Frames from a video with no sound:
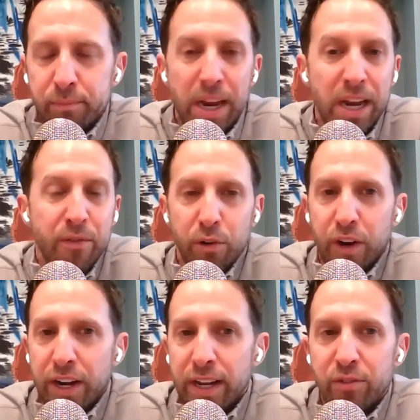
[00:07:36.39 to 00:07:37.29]
behavioral
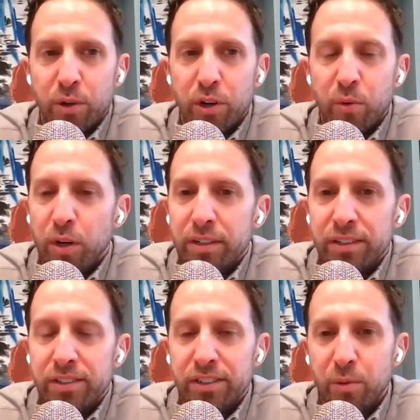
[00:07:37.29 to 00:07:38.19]
finance 101
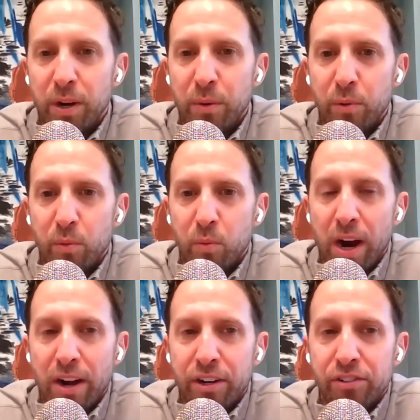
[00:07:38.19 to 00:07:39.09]
it's just the way we're
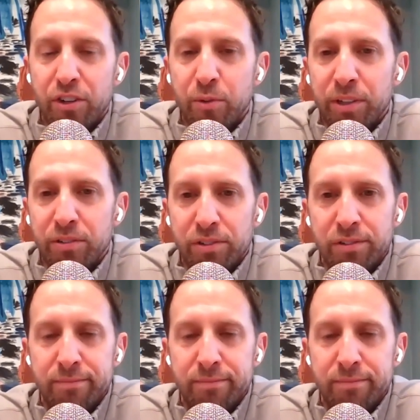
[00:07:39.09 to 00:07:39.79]
wired as humans